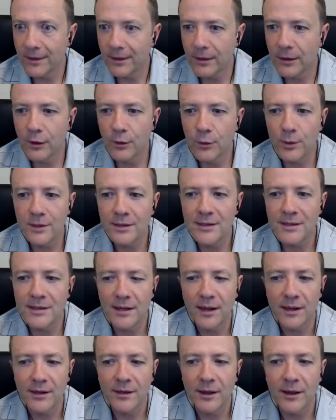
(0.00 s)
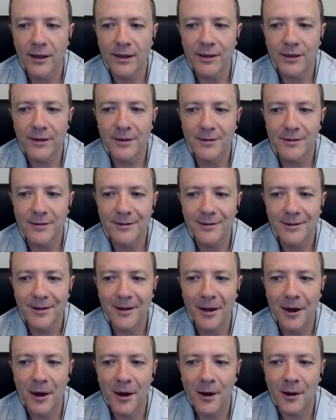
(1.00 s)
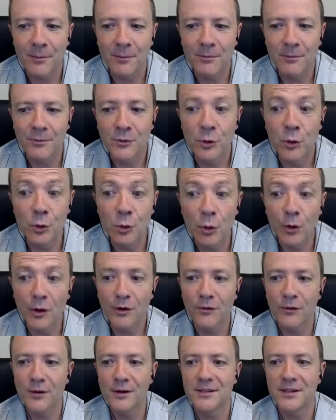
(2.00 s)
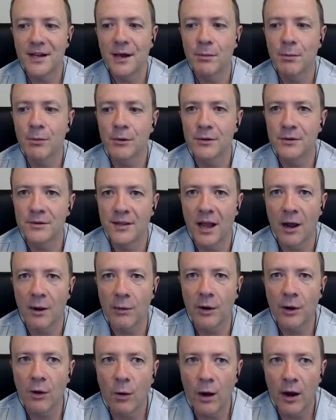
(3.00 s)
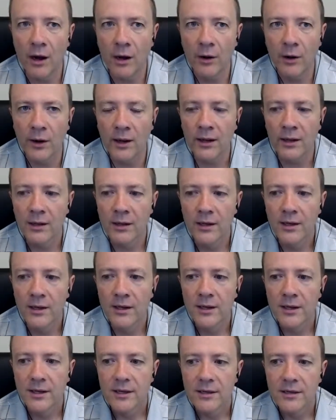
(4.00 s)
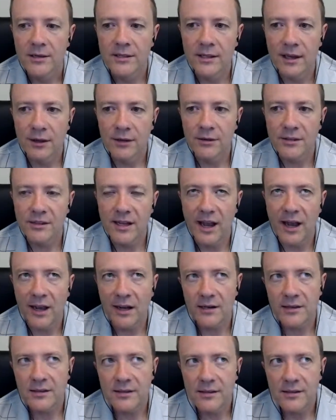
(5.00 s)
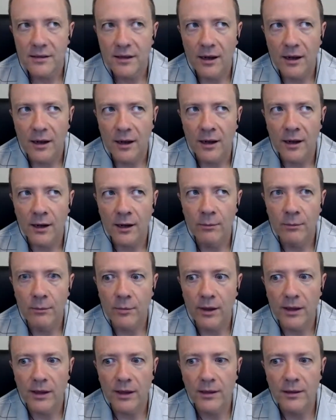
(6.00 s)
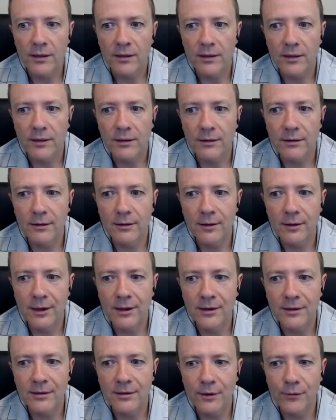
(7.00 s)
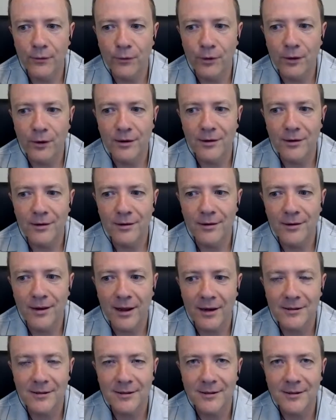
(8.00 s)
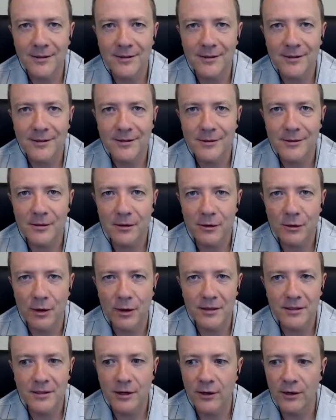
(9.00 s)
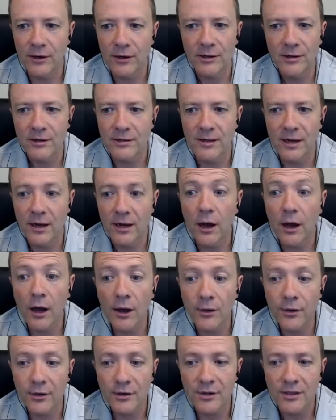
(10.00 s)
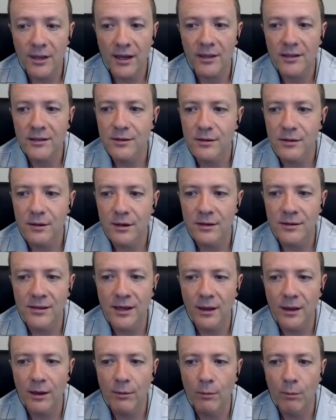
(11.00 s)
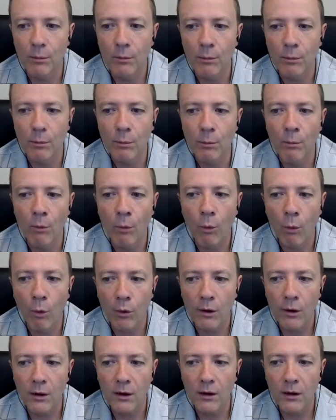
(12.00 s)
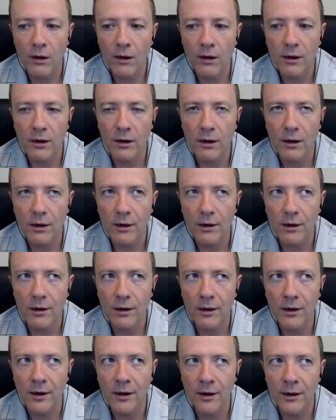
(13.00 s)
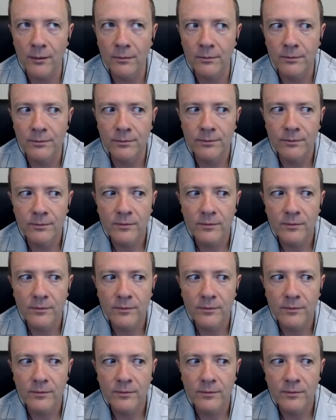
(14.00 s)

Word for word: you had said like um, New York, for example, is now requiring sales tax um, in a different nexus criteria than say other states. Is that more? Um,